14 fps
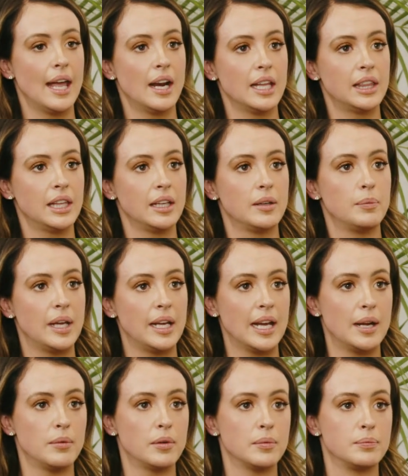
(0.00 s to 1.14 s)
And I think being
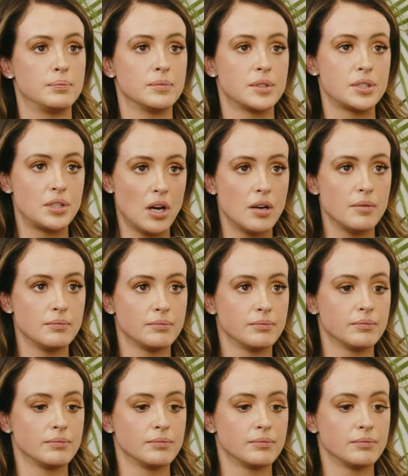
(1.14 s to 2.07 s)
able to stop,